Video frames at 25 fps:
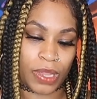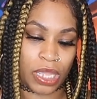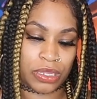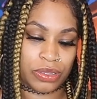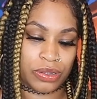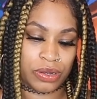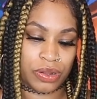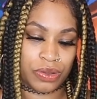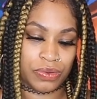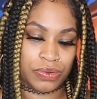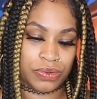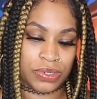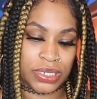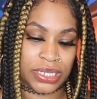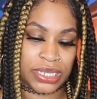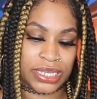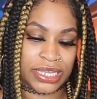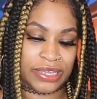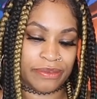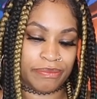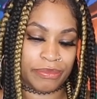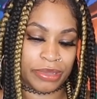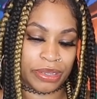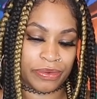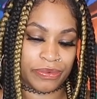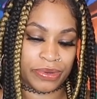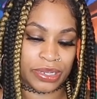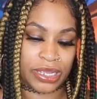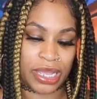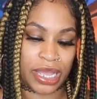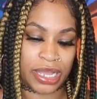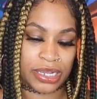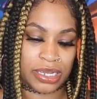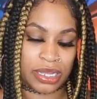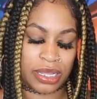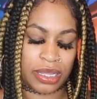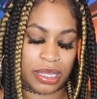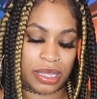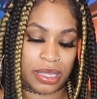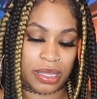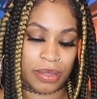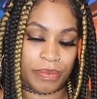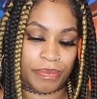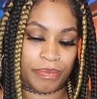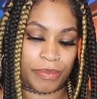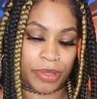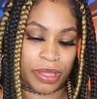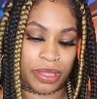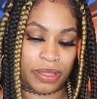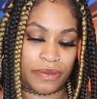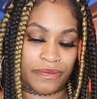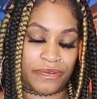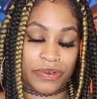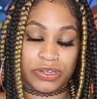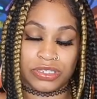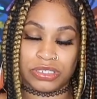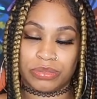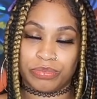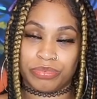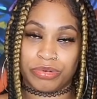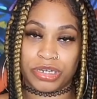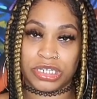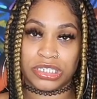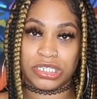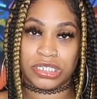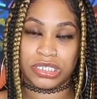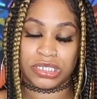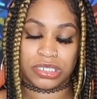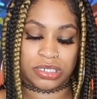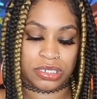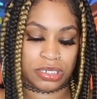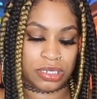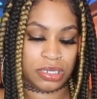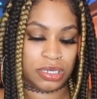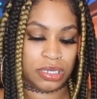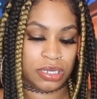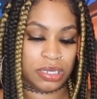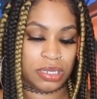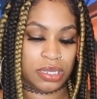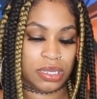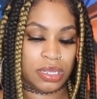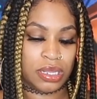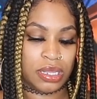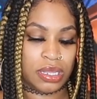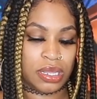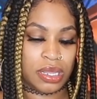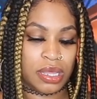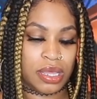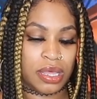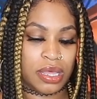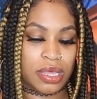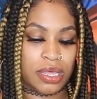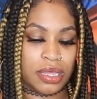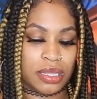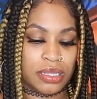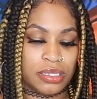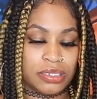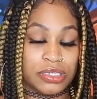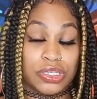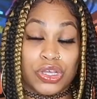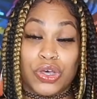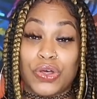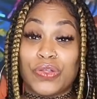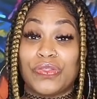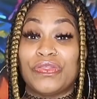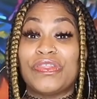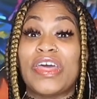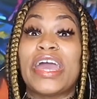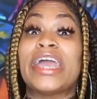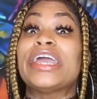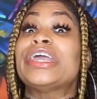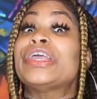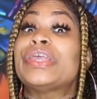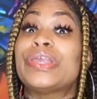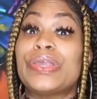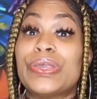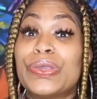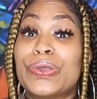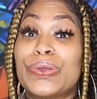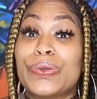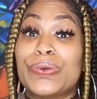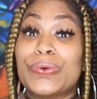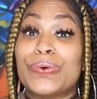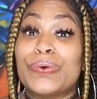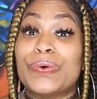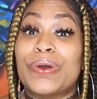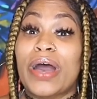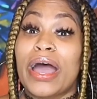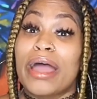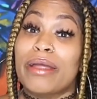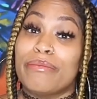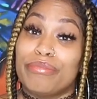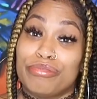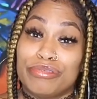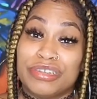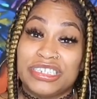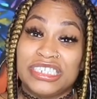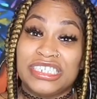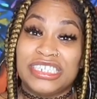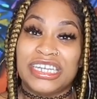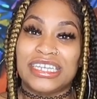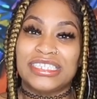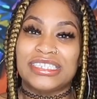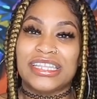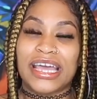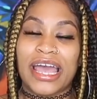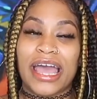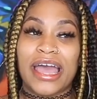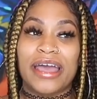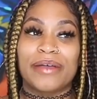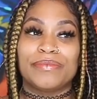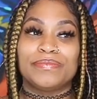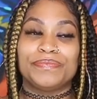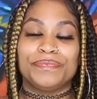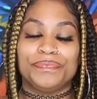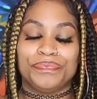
you know, who did give me a first impression. So thank you, I appreciate that.